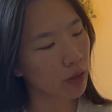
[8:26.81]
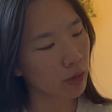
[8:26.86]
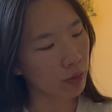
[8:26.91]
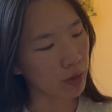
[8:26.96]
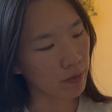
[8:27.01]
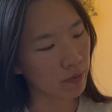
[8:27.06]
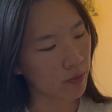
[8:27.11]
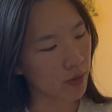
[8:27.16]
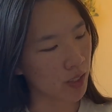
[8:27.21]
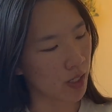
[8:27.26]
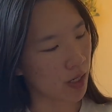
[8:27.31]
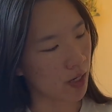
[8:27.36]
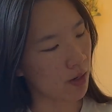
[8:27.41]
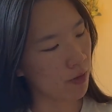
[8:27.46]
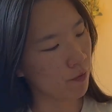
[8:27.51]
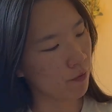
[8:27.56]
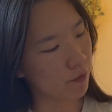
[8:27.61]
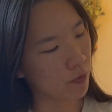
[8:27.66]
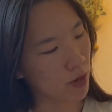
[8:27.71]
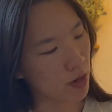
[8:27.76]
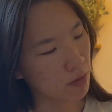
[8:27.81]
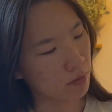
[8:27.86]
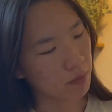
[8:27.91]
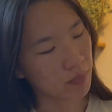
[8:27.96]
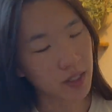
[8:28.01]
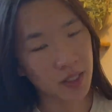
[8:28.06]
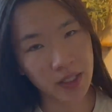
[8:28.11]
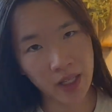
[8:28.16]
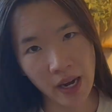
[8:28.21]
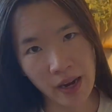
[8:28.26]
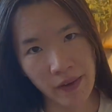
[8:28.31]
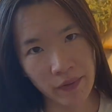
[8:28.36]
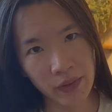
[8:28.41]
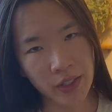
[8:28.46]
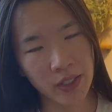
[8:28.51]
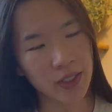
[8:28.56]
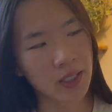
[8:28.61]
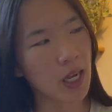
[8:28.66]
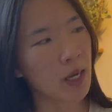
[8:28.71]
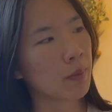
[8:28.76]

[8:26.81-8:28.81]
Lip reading: thrifted from Savers, I